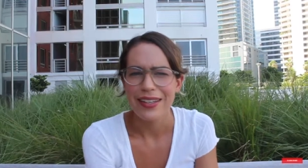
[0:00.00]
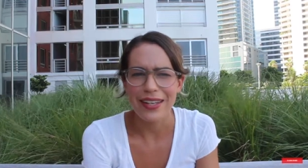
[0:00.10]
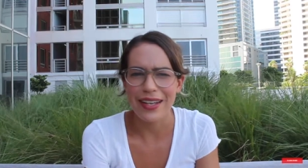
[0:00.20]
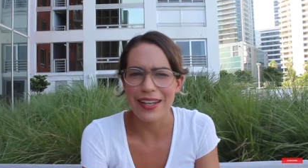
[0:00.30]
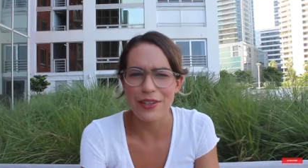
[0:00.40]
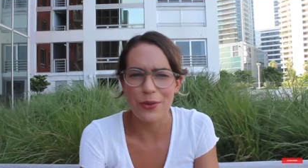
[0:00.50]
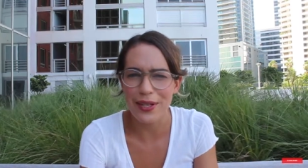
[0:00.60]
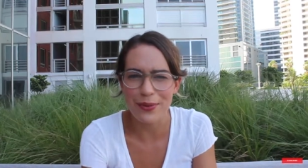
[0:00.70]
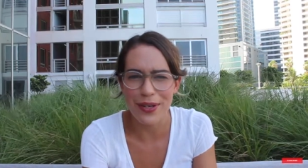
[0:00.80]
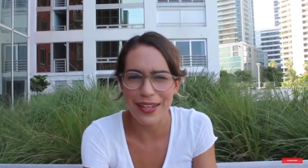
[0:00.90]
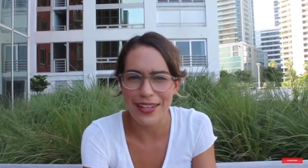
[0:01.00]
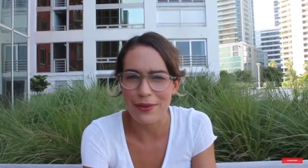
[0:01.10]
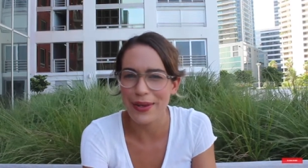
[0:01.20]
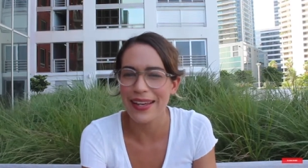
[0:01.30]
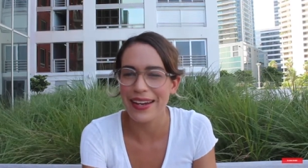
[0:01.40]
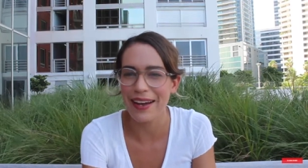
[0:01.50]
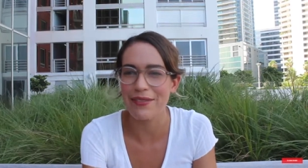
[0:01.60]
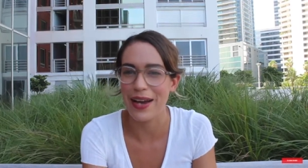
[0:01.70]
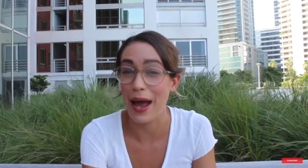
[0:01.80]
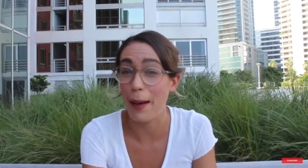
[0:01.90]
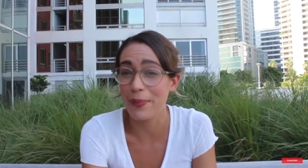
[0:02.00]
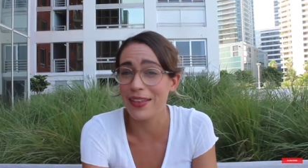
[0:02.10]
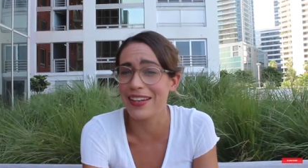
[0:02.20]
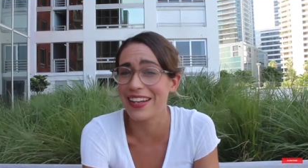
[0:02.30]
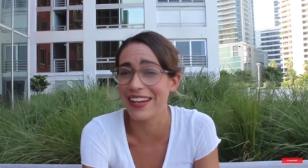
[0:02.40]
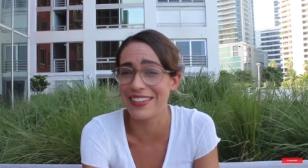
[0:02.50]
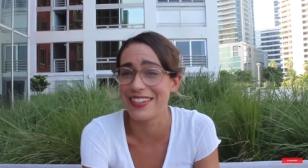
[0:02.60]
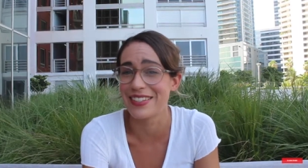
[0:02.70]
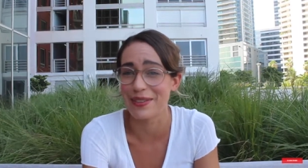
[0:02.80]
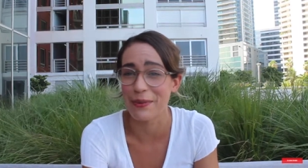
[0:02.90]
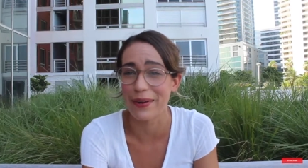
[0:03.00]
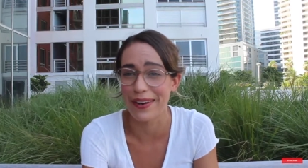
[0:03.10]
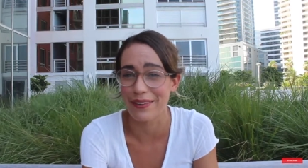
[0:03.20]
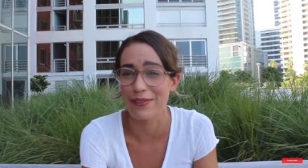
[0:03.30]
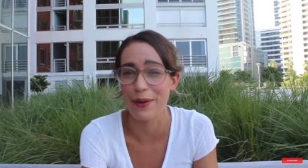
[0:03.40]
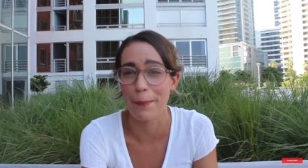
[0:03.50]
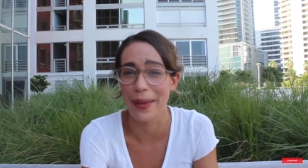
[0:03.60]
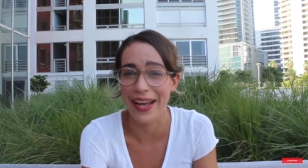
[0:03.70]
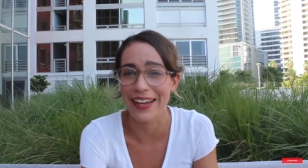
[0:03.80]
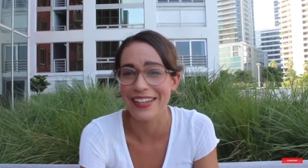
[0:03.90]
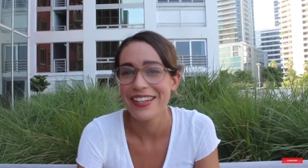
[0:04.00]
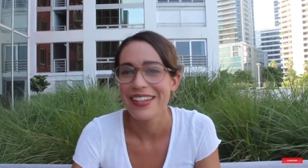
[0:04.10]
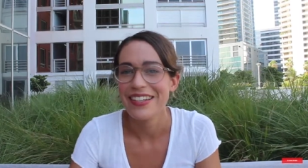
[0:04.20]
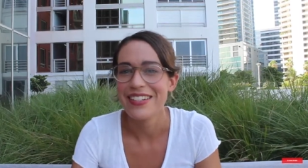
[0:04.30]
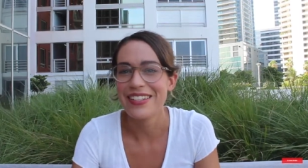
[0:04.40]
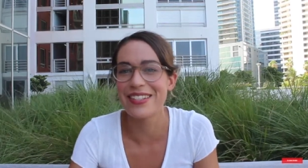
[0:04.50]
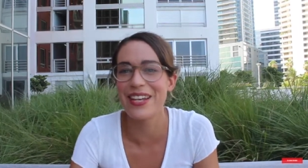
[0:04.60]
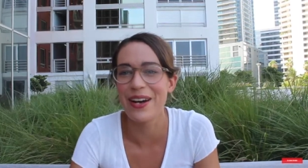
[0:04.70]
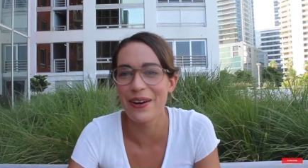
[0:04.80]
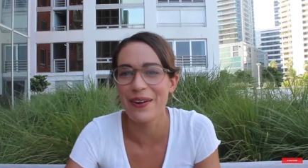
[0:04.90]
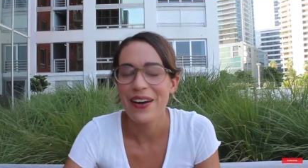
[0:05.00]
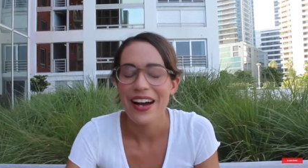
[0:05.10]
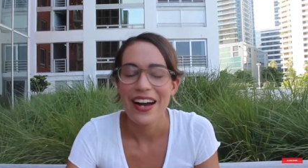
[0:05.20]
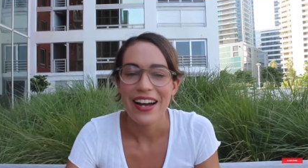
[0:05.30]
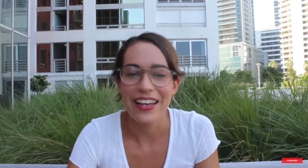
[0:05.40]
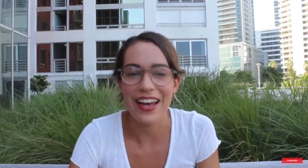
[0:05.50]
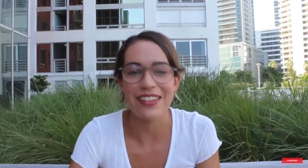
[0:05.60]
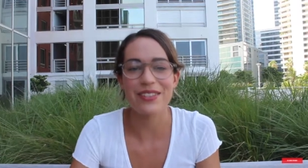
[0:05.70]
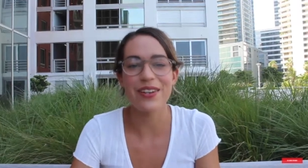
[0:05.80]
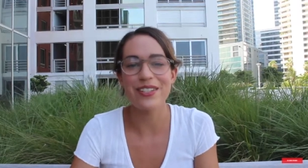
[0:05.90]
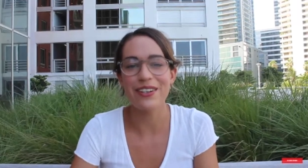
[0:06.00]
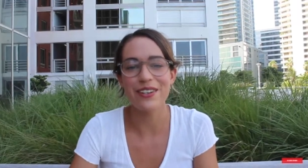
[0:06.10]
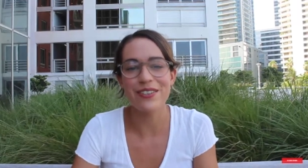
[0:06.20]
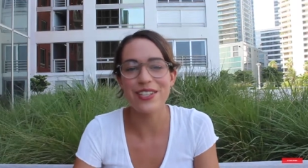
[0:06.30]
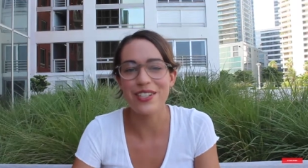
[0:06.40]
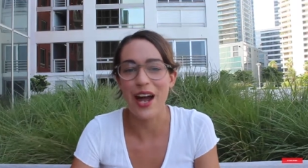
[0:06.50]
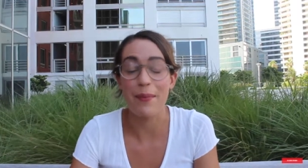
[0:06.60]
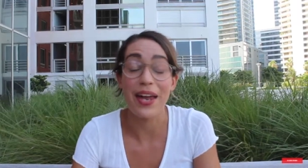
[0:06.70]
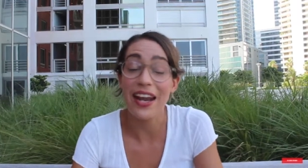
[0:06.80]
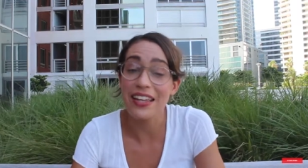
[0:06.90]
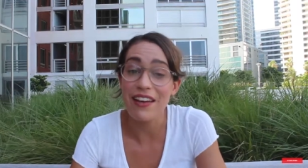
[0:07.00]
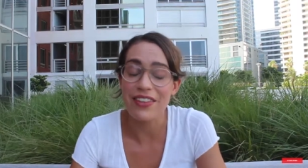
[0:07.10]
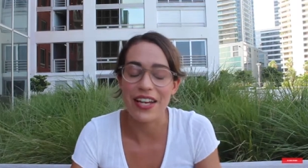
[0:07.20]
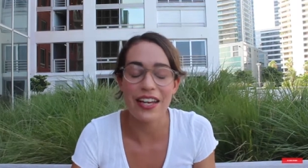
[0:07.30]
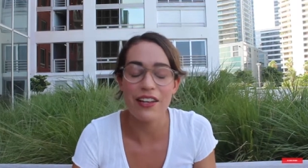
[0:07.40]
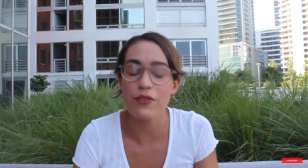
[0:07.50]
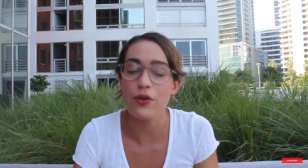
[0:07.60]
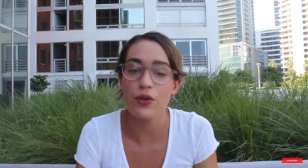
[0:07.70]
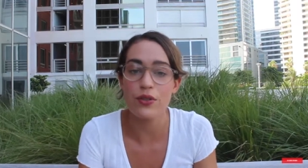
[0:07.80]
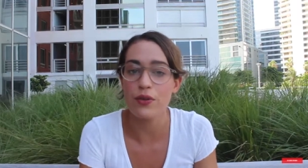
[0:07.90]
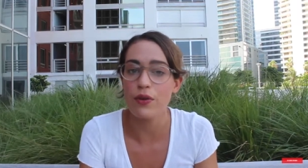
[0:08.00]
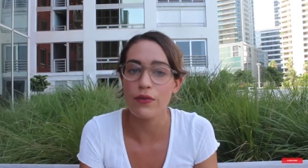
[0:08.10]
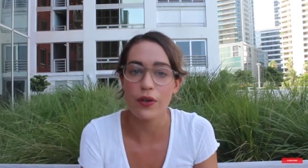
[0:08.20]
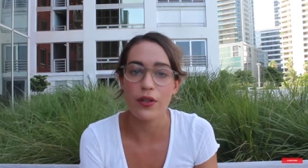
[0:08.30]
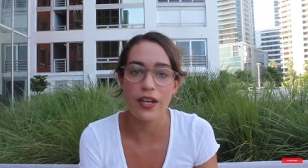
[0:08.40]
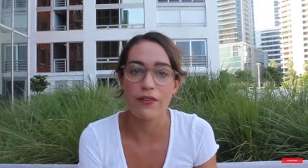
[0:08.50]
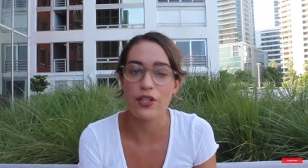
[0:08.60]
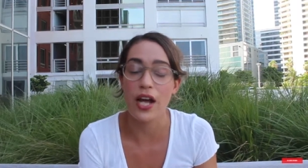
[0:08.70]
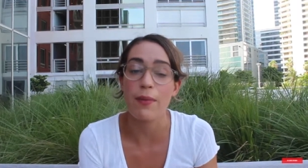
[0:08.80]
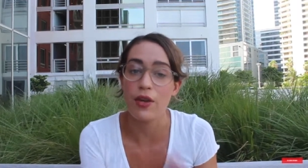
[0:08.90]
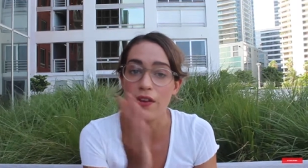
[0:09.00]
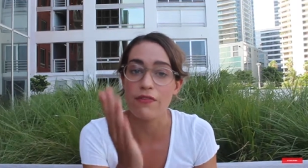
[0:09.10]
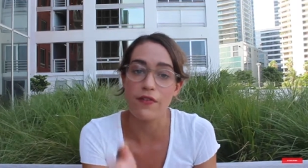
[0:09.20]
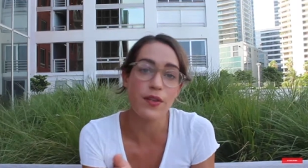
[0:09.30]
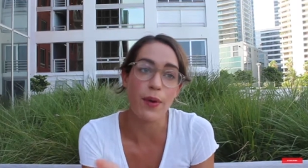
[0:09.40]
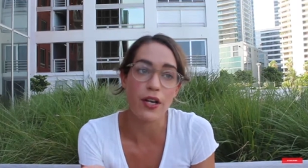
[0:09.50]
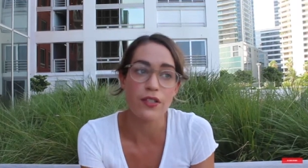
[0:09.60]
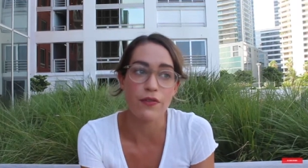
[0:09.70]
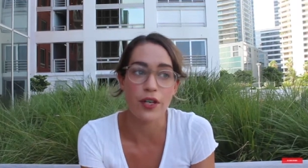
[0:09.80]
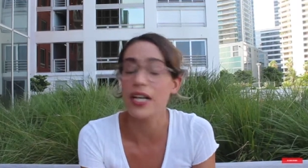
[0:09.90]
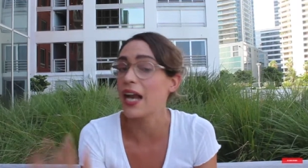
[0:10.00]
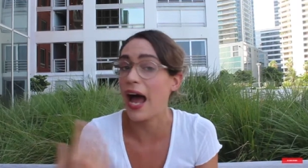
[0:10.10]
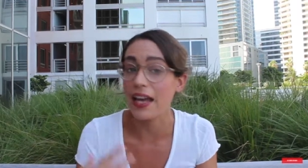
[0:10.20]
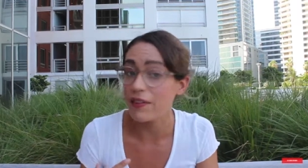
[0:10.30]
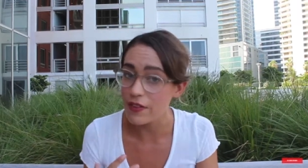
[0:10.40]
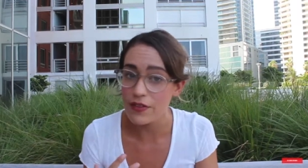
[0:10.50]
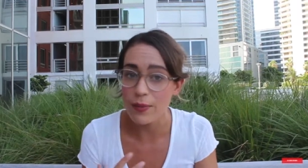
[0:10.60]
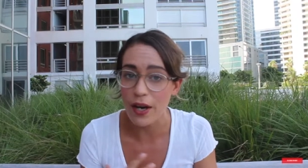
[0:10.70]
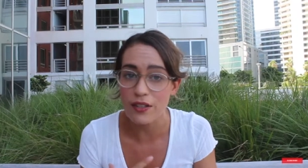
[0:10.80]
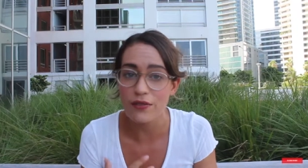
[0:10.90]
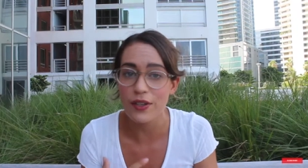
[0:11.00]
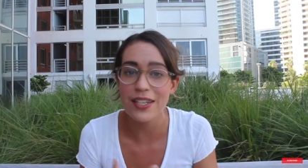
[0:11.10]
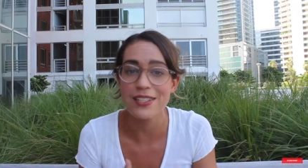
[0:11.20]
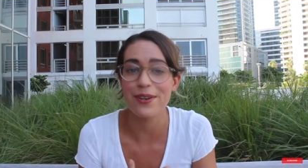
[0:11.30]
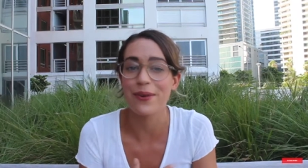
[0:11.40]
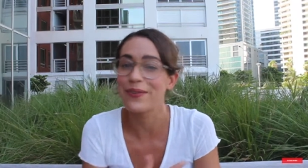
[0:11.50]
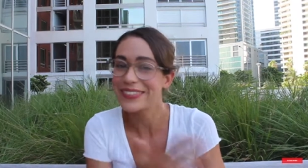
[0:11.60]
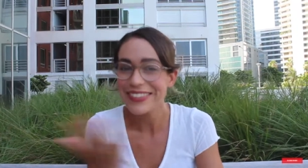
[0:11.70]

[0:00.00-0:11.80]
Like in twenty twenty, you can't have an app that like doesn't work for a bank. So yeah, so I started using Chime and I love it. And if you use the referral link for Chime, you get fifty bucks free, and I get fifty bucks free. So